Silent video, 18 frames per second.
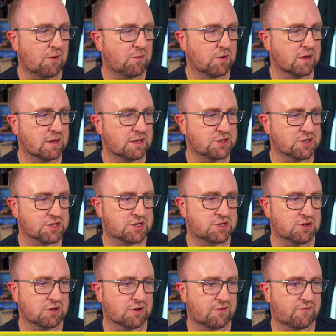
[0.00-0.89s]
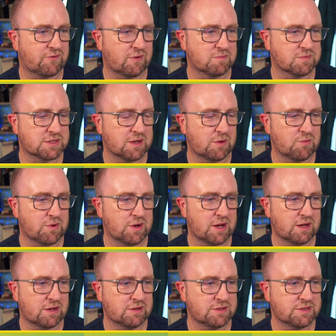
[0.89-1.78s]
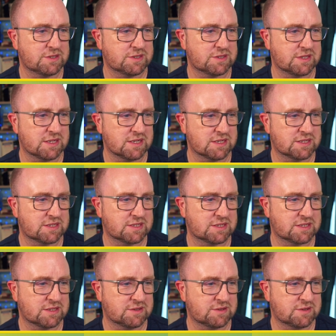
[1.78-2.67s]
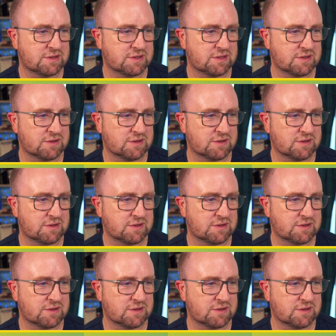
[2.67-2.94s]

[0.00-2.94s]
I really just took from someone else this